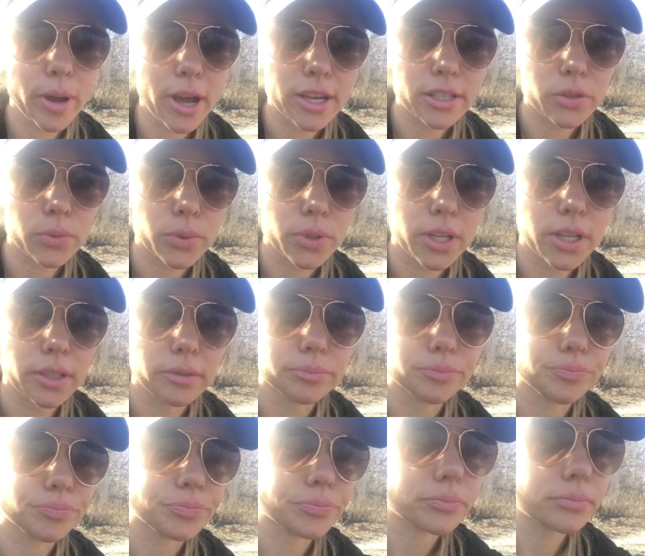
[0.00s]
password in,
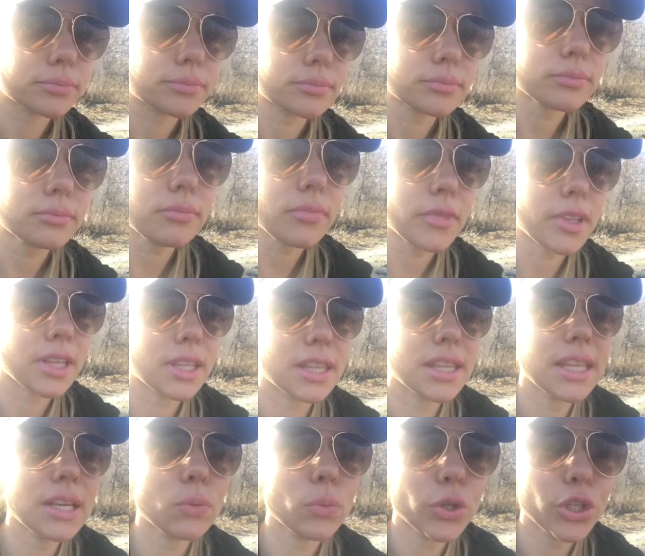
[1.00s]

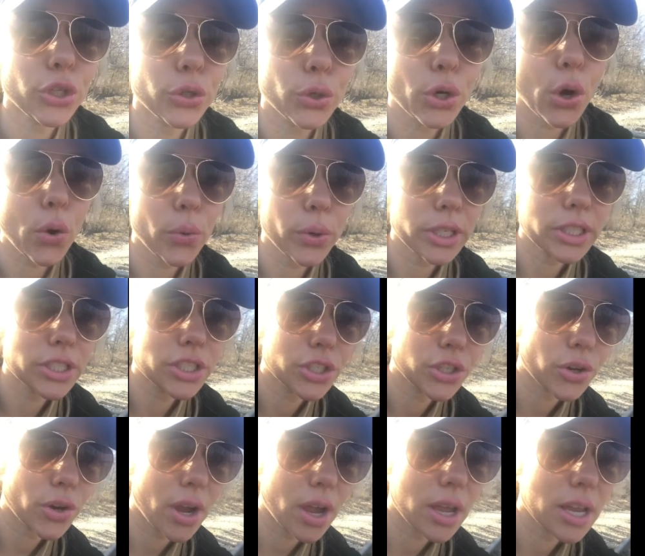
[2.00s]
and then when you go
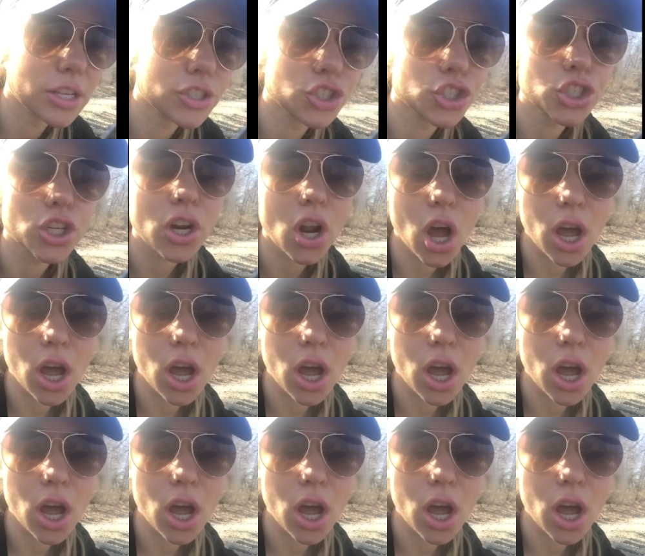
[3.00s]
into it should